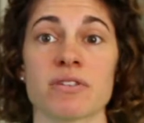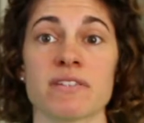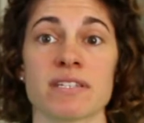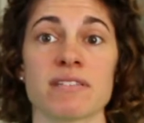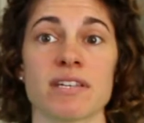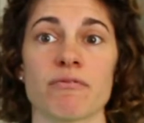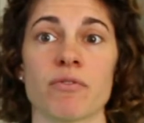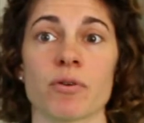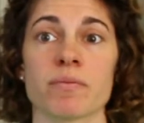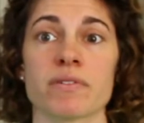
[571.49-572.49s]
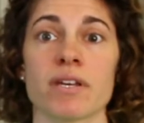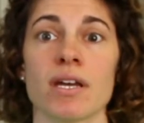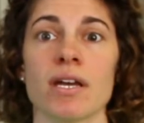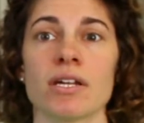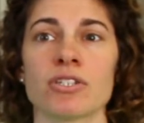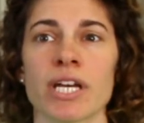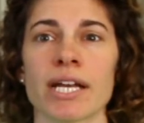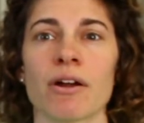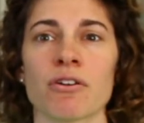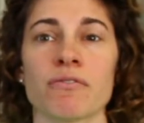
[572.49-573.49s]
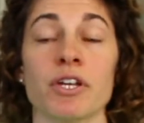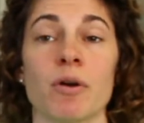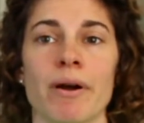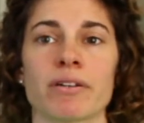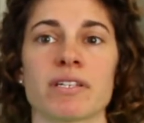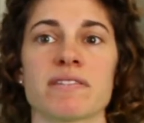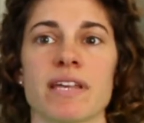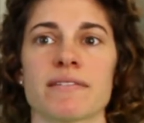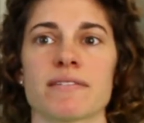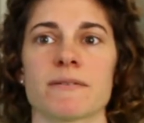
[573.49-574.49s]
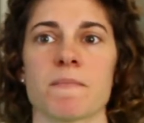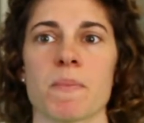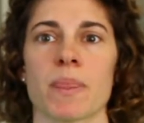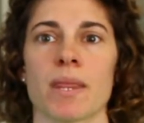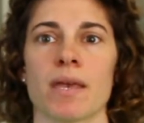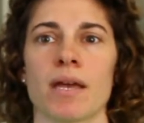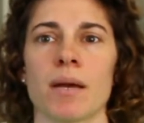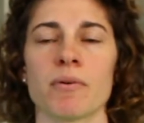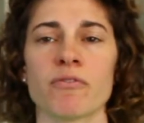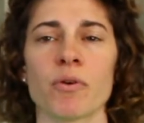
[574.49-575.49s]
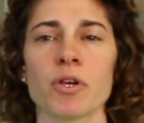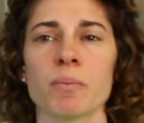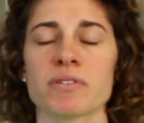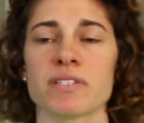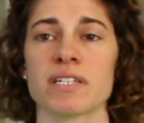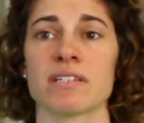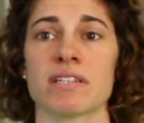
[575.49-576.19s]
these consent forms, check out our video about consents. Before you proceed to